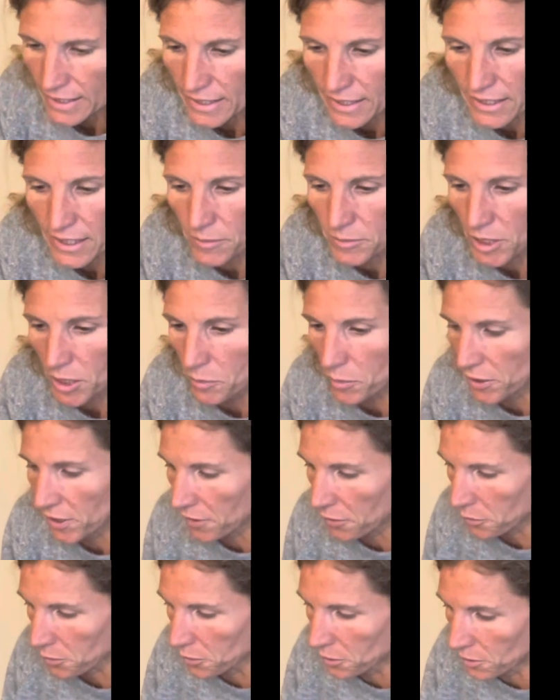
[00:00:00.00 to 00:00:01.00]
Here I'm gonna put
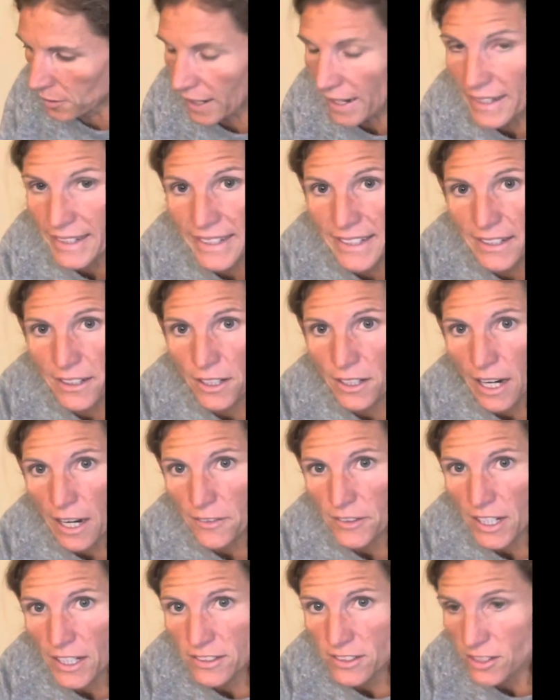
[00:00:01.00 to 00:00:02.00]
it through, and here I've
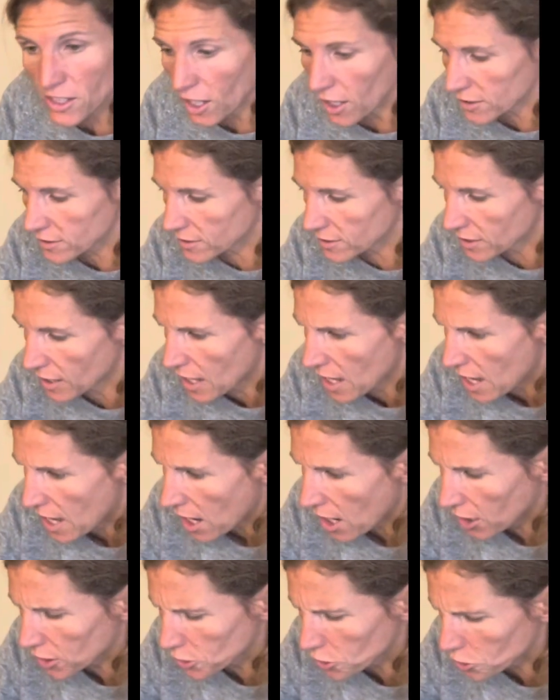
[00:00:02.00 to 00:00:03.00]
got slots.
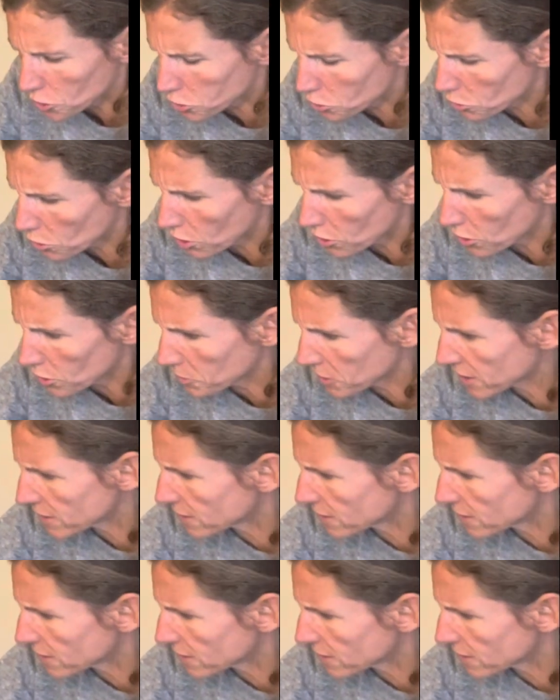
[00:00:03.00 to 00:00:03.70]
On your stroller, because